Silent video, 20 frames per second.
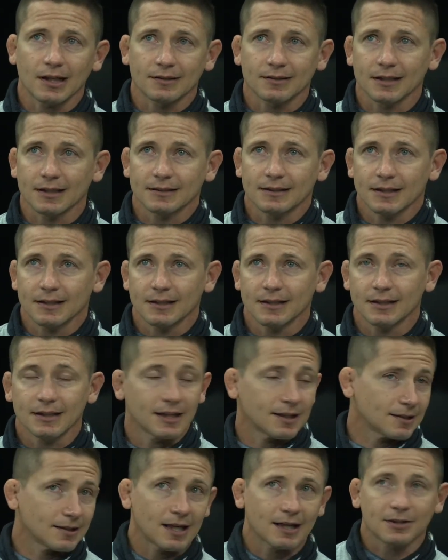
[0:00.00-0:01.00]
I think they did.
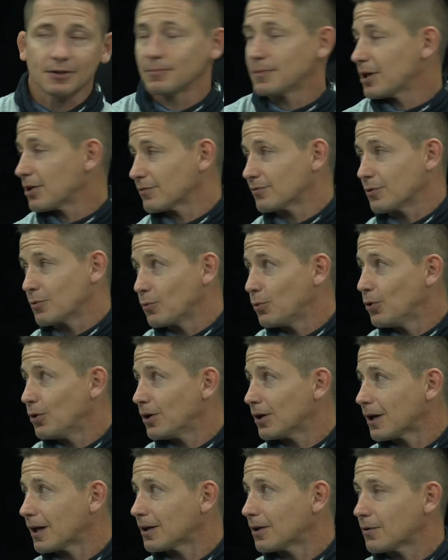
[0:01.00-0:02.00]
They'd have liked it better if we
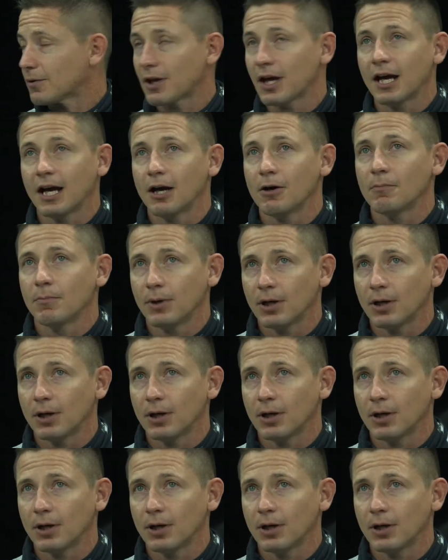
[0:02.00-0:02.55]
won, I know that.